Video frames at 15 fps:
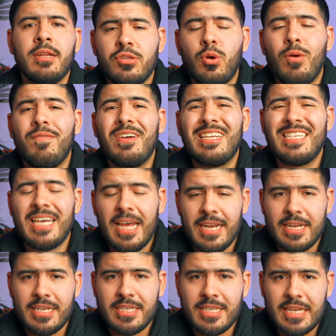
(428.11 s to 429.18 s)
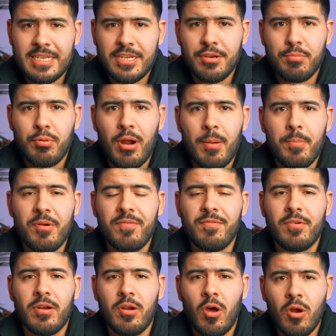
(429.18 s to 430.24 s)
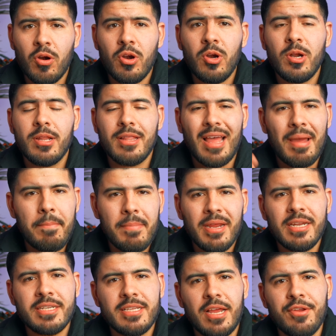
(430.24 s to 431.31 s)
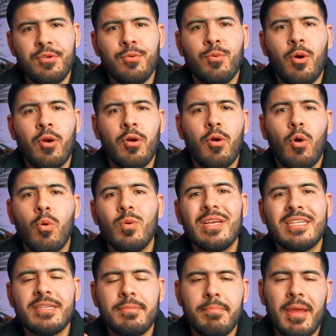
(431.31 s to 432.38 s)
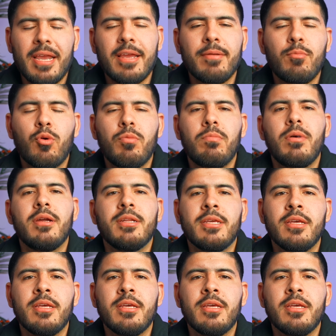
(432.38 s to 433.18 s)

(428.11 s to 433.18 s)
So if a tenant stays in your property for longer, that means that you are always making more money.